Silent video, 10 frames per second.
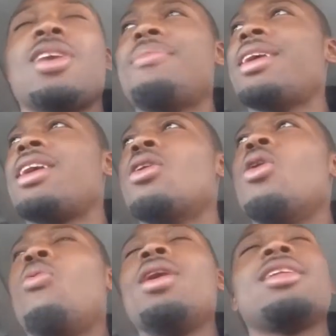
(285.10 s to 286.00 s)
So I'm like,
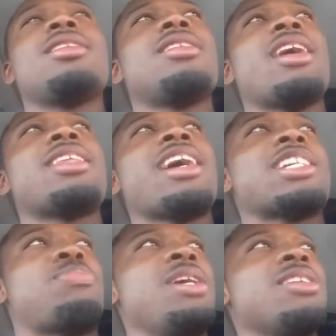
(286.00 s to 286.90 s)
what? Like, they
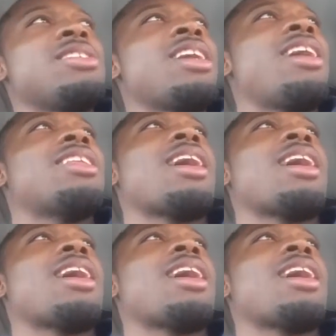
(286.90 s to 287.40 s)
got speakers now?